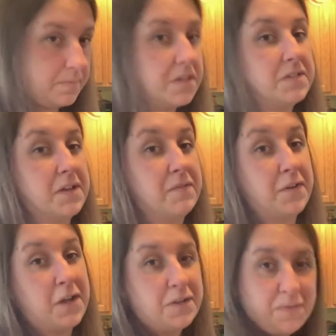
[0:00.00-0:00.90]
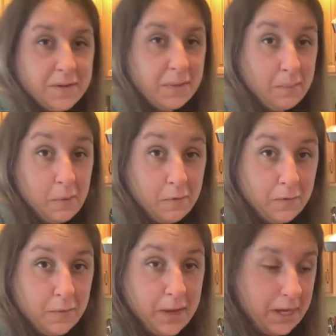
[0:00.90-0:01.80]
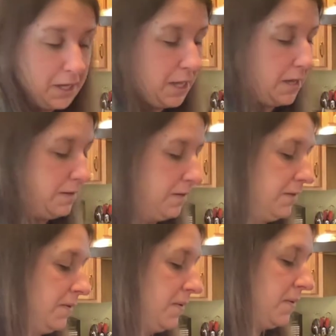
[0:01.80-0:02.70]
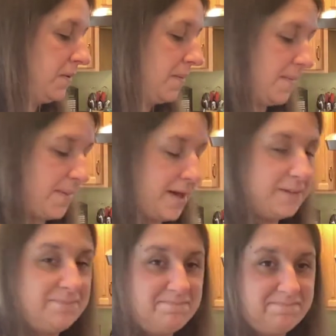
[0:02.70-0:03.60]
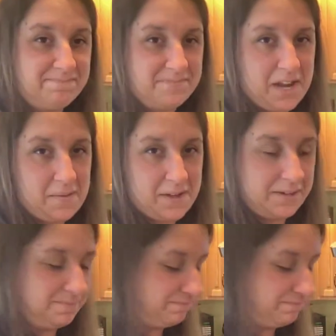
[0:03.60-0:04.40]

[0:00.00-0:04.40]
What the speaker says: Because I forgot to feed them over the weekend. But anyway,